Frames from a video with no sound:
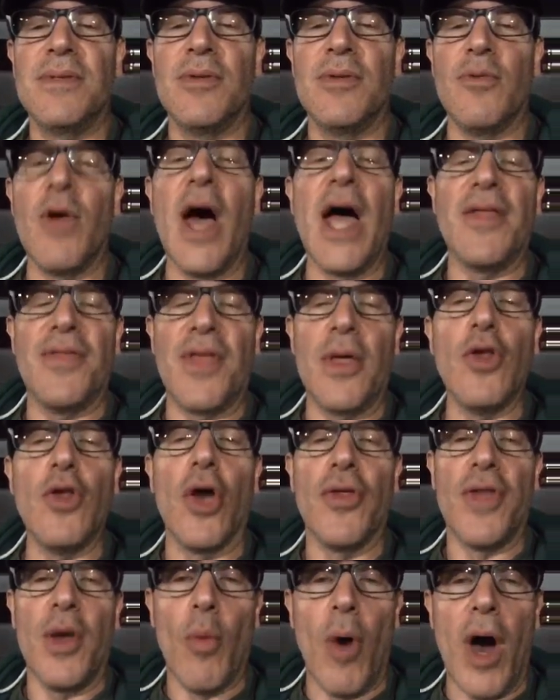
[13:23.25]
Right. They
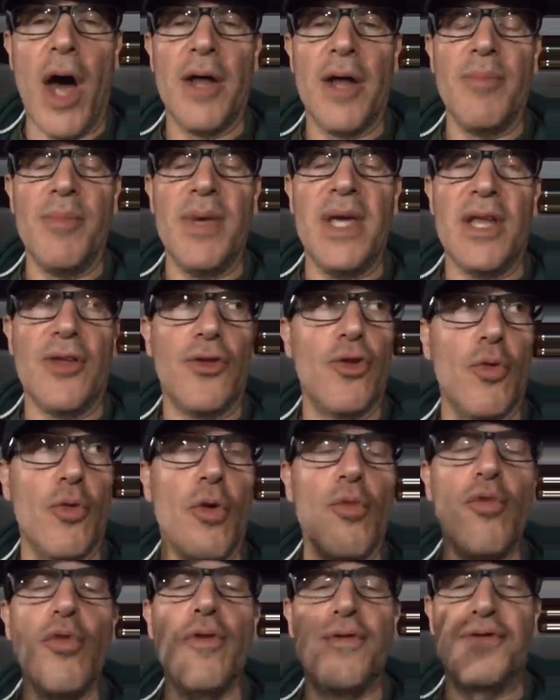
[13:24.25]
no, they wanted me to do a
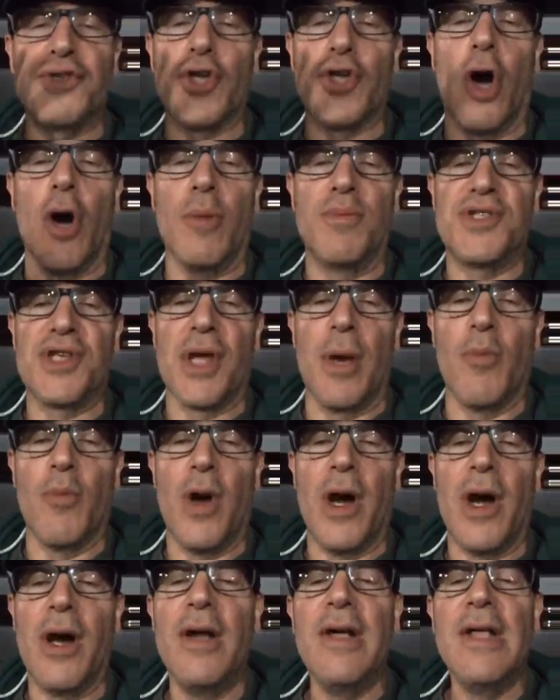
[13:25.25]
roof scope
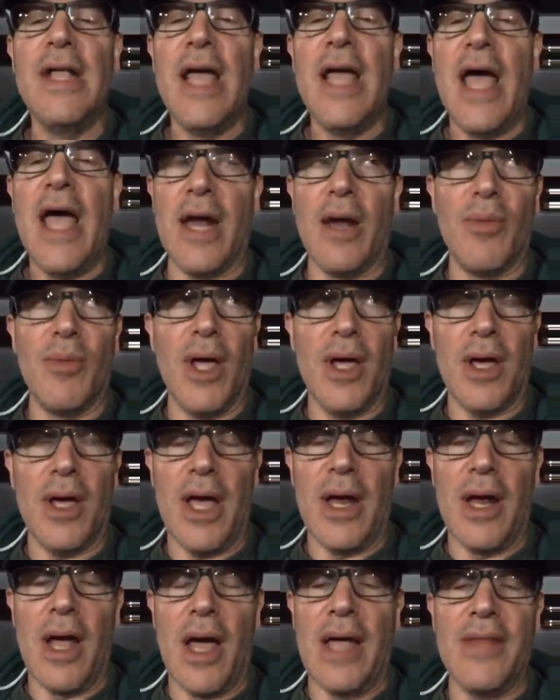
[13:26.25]
somewhere, and I'm like,
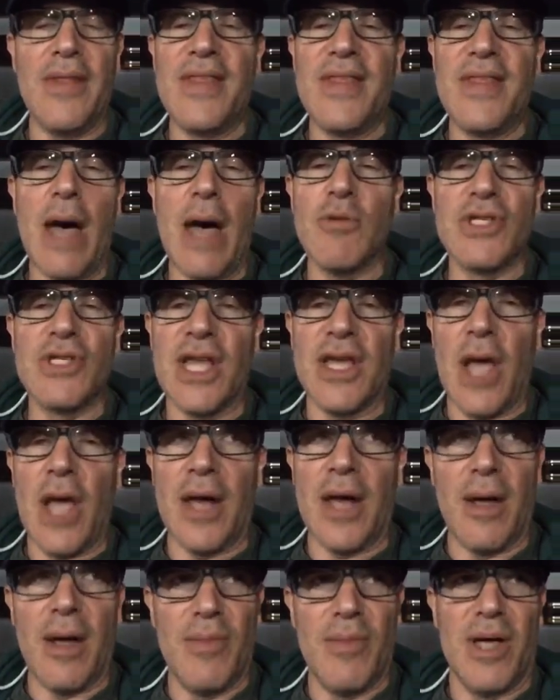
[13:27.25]
and I, that was like,
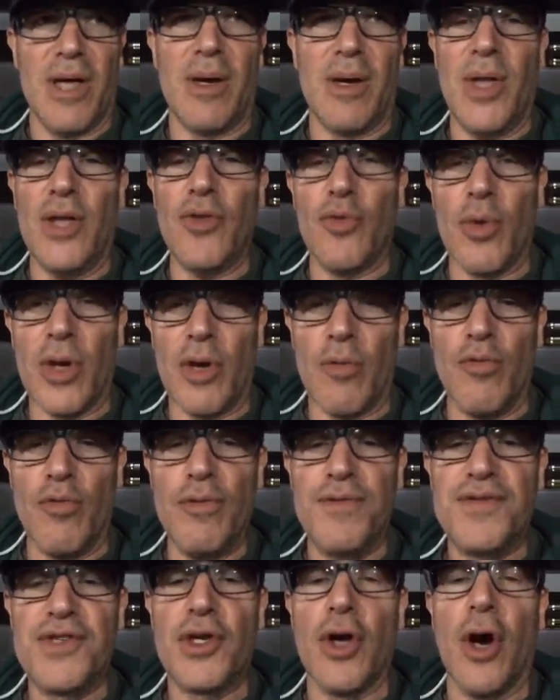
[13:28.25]
and I'm like, I'm not doing a
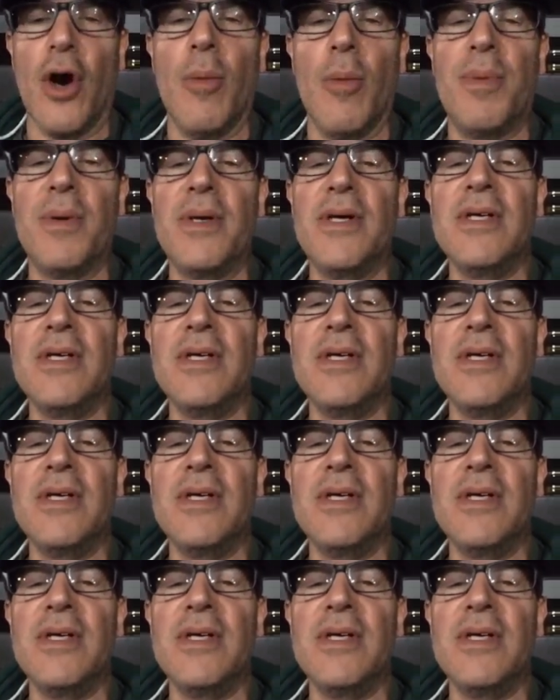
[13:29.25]
roof scope.